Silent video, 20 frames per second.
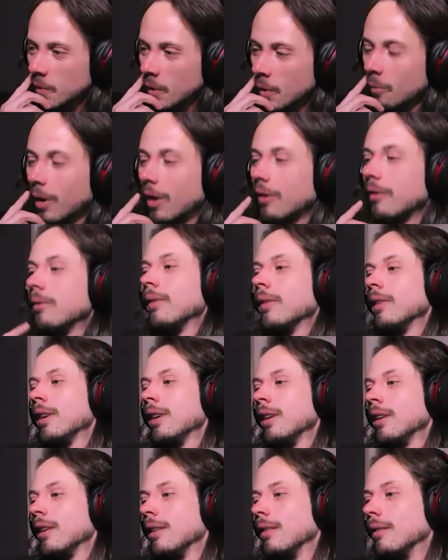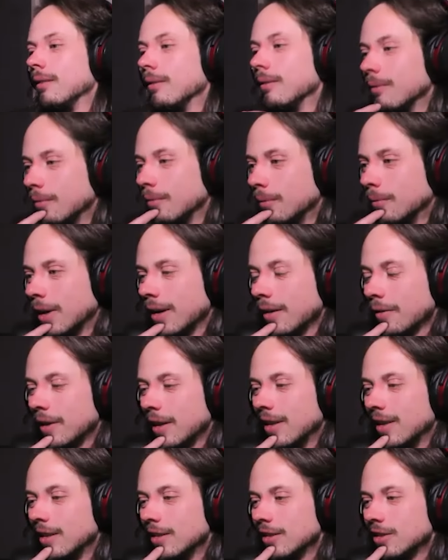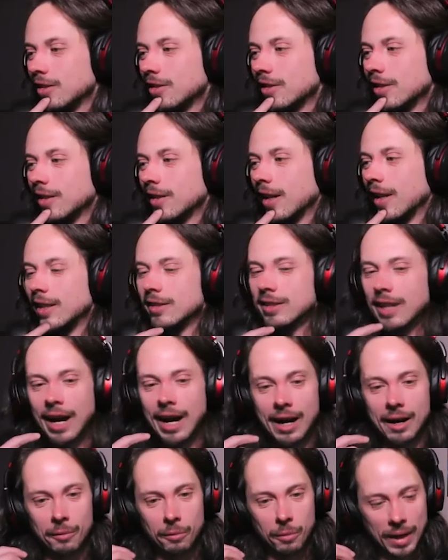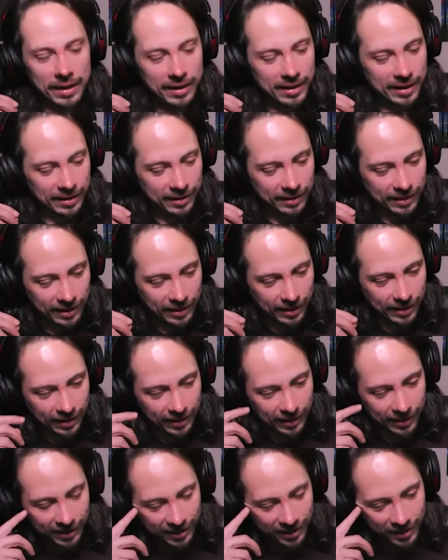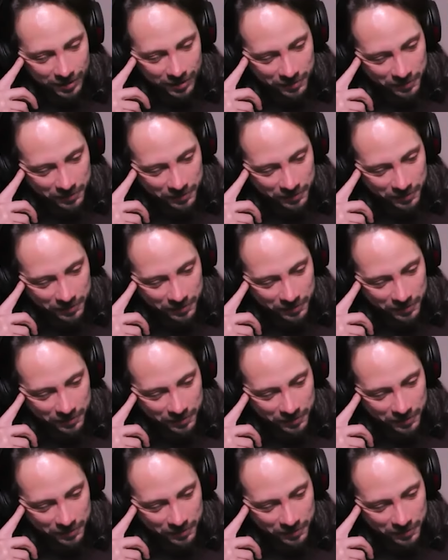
well, what I find interesting then is when did the